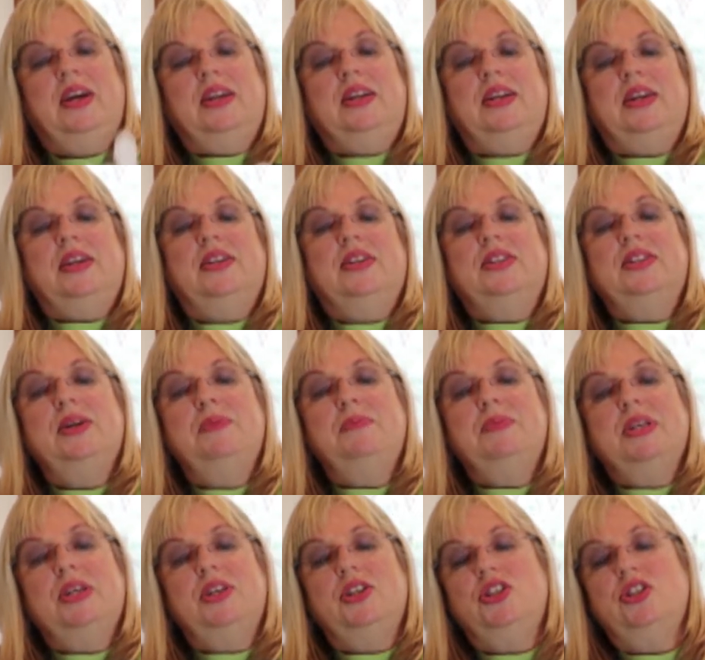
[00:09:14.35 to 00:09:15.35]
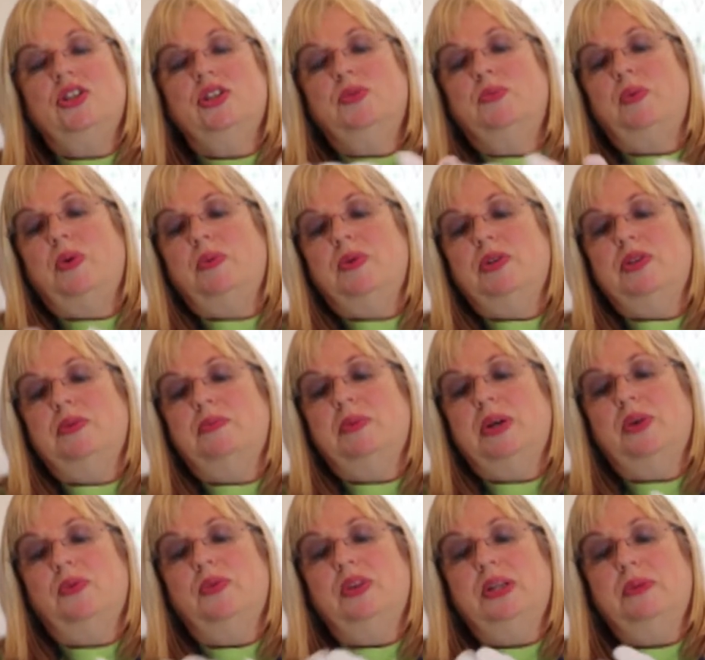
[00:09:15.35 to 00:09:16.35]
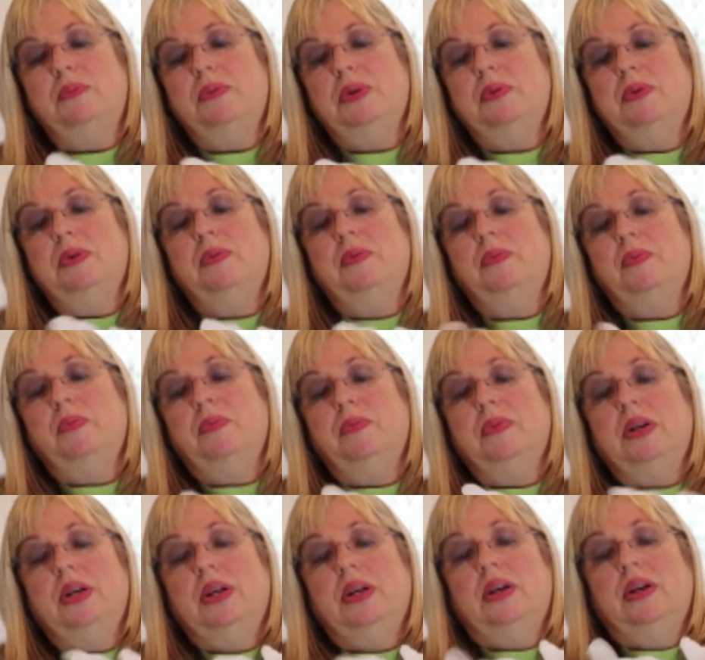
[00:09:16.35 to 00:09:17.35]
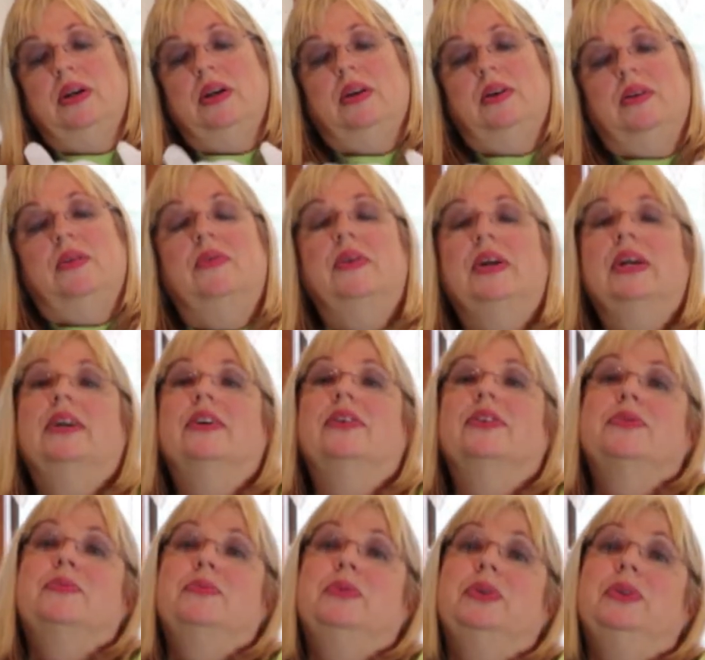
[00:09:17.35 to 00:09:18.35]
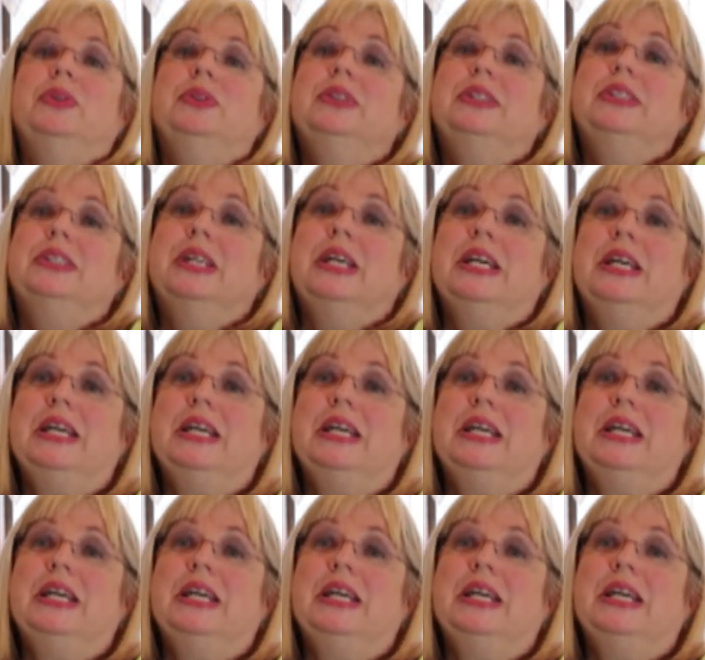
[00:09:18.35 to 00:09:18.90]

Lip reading: Now the temptation is probably to make really big round balls,